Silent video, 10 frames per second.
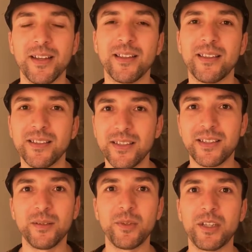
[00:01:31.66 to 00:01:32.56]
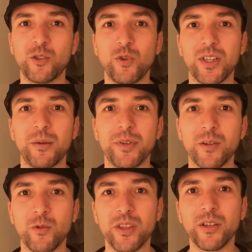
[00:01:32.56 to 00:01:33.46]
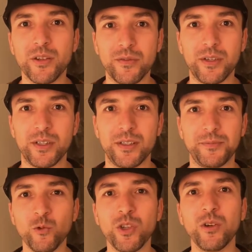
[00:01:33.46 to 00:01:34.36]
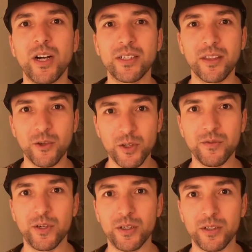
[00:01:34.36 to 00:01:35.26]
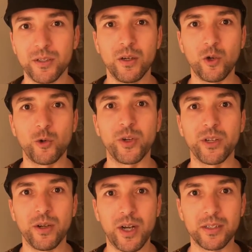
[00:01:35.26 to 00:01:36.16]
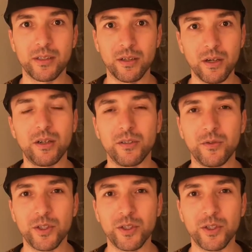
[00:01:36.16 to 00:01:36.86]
This is similar to what's happening with the universe. When you ask the universe or when you ask God for